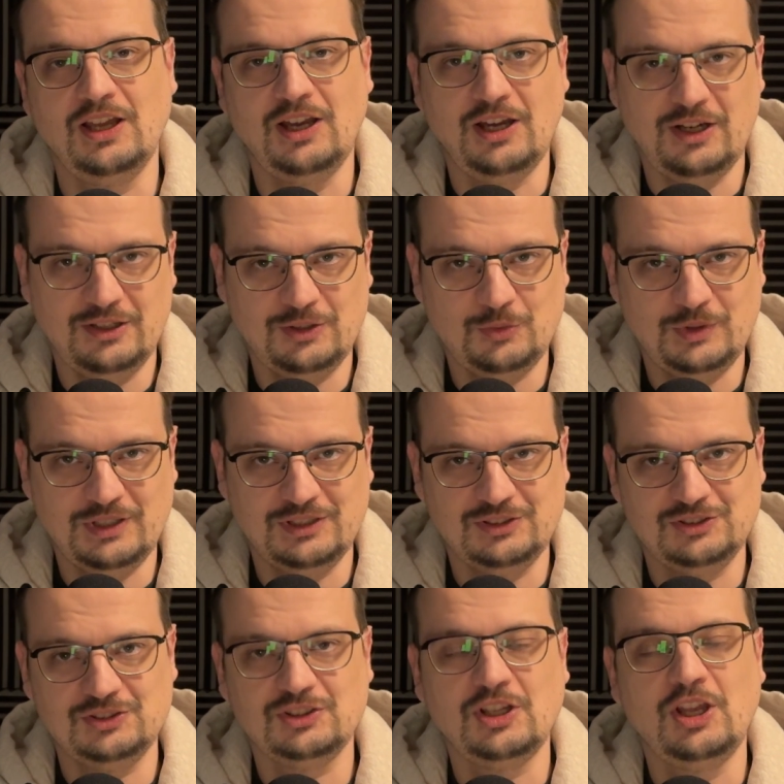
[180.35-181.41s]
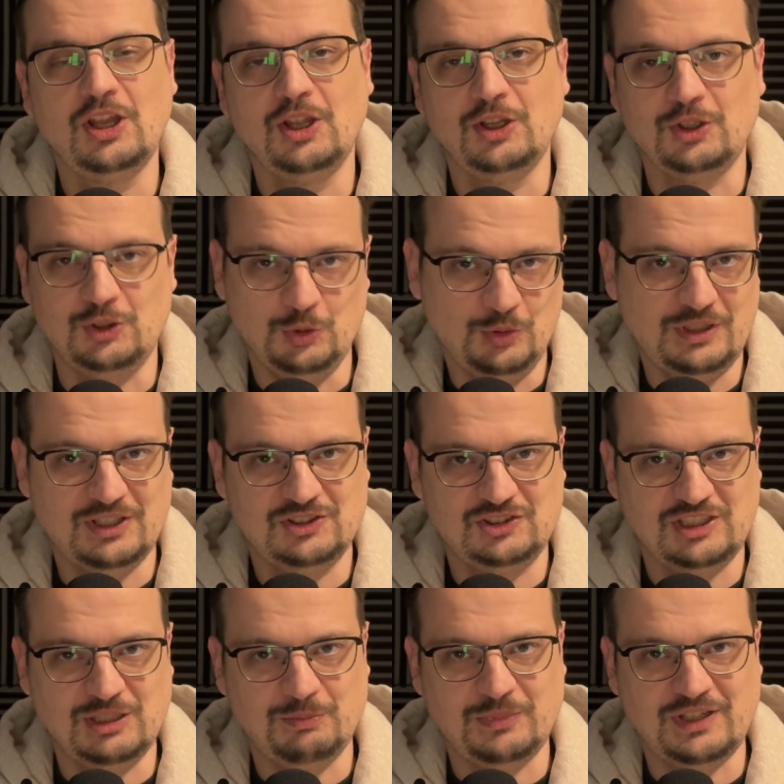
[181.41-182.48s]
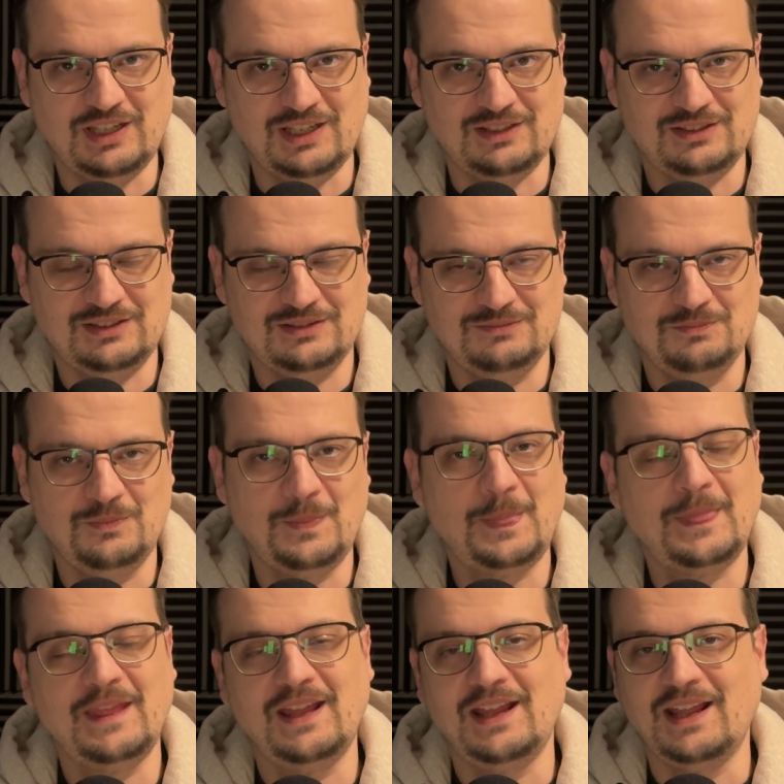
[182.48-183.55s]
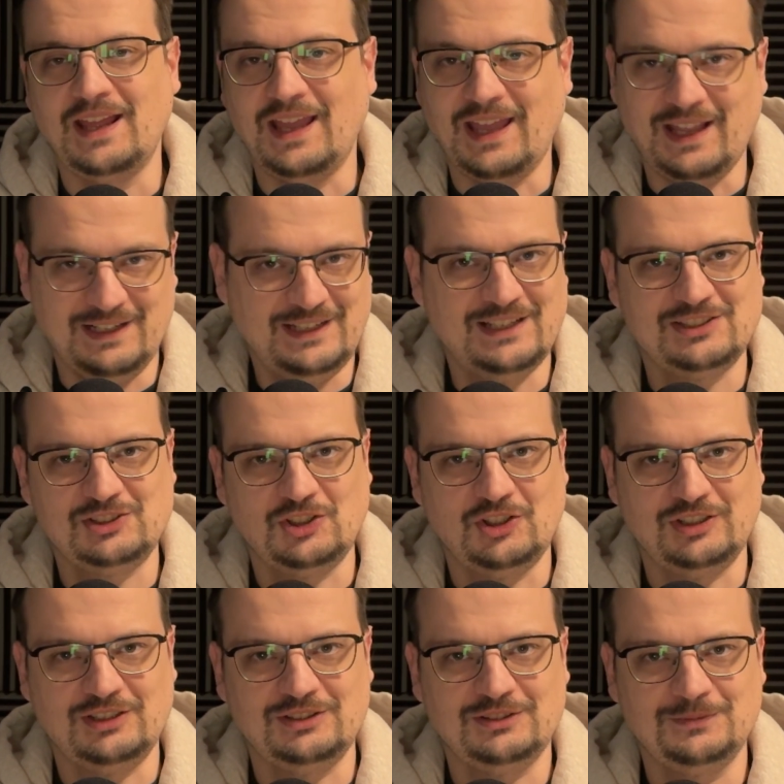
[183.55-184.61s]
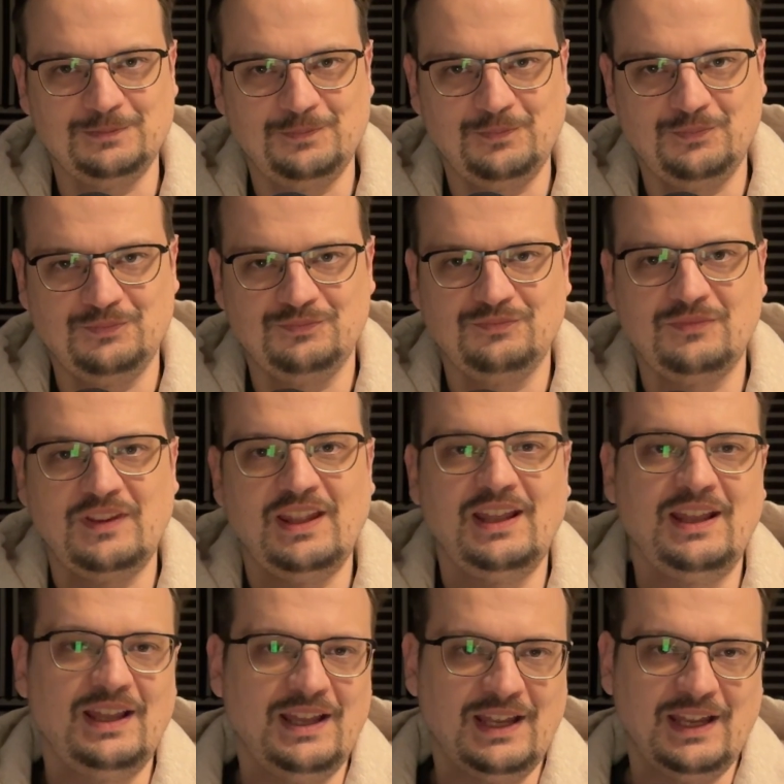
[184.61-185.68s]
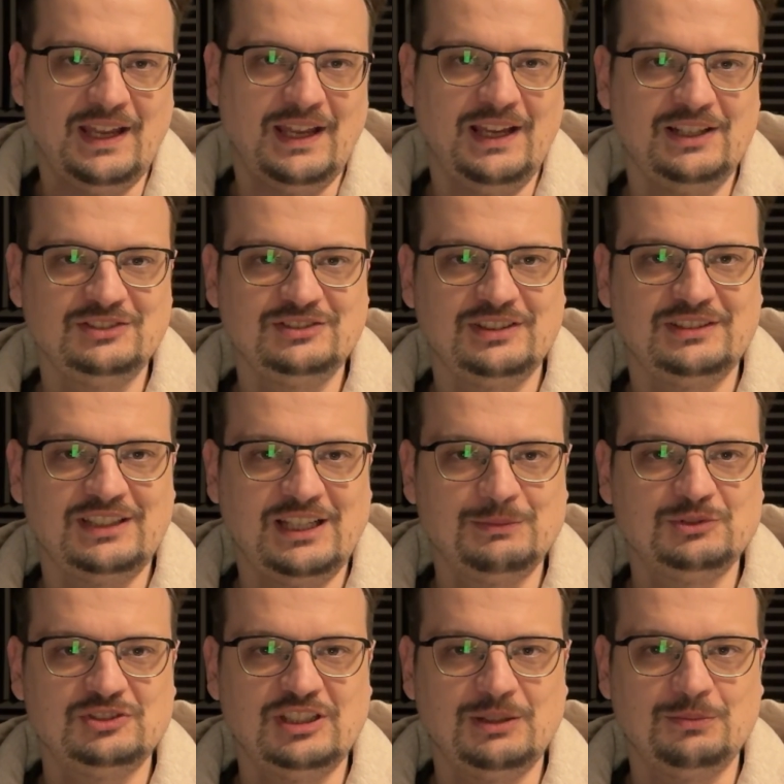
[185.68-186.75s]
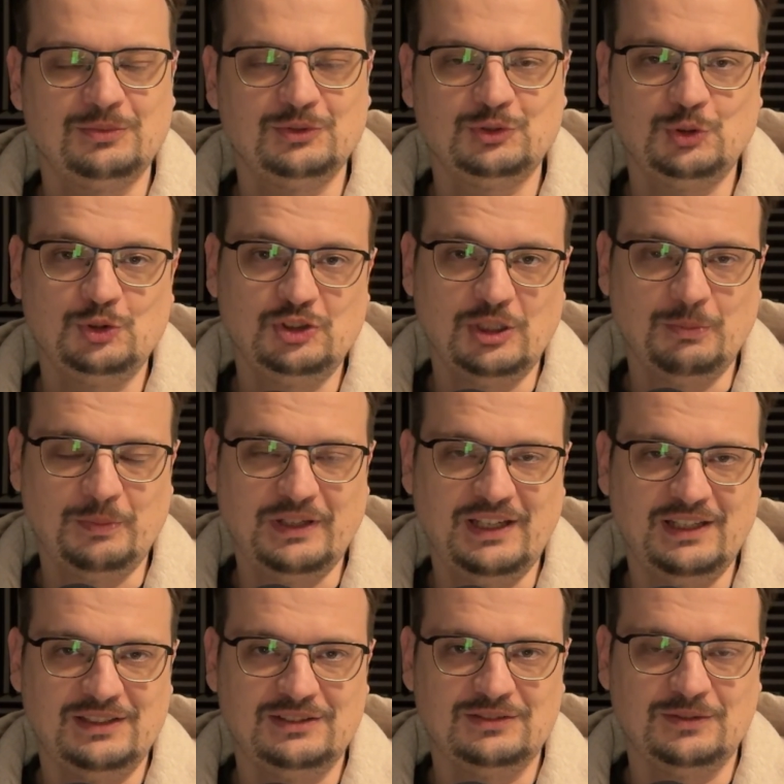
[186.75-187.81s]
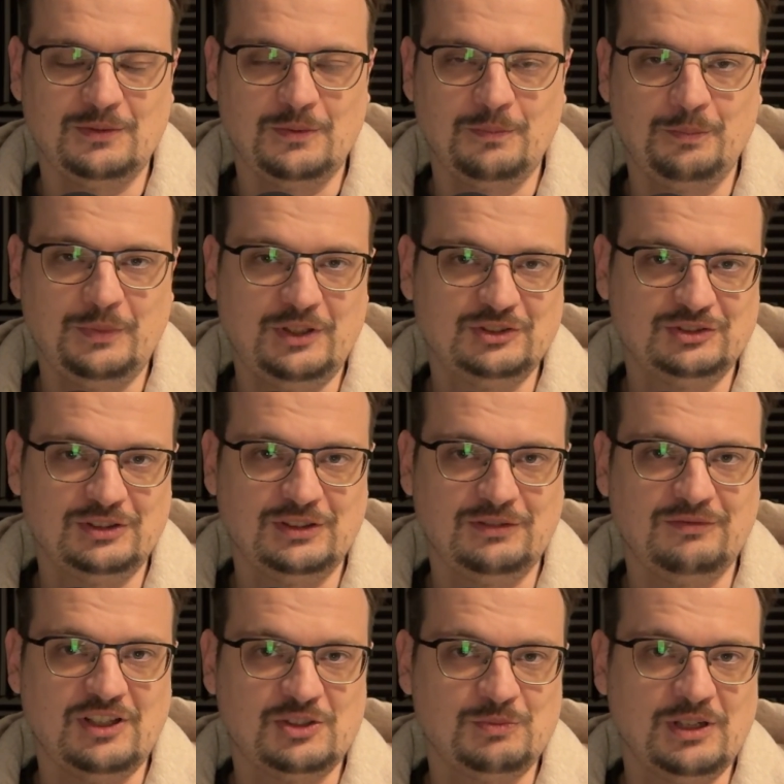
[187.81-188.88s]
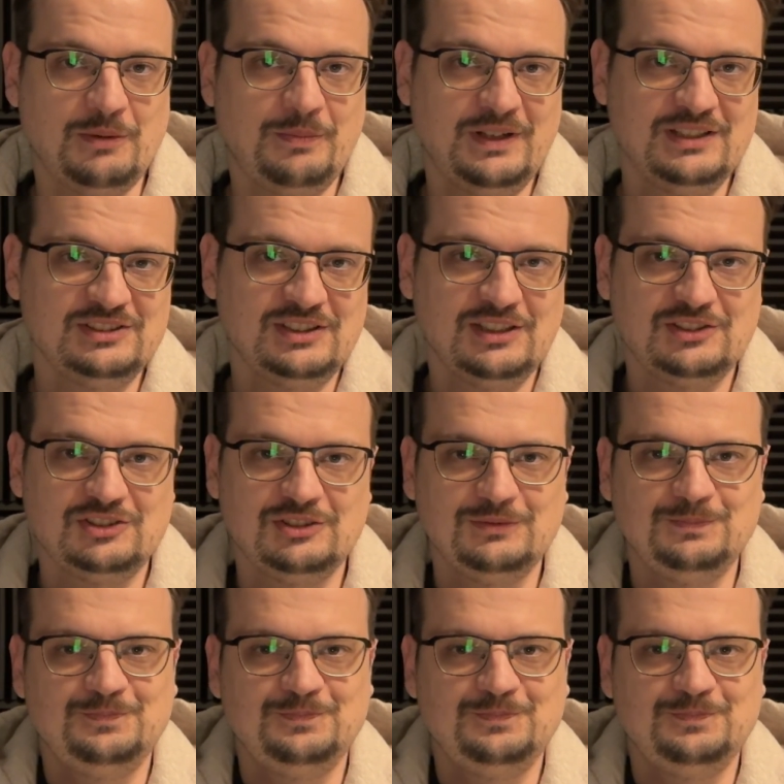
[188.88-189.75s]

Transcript: Otherwise, you can skip ahead and get started. Here's the timestamp to jump ahead past the Raspberry Pi section.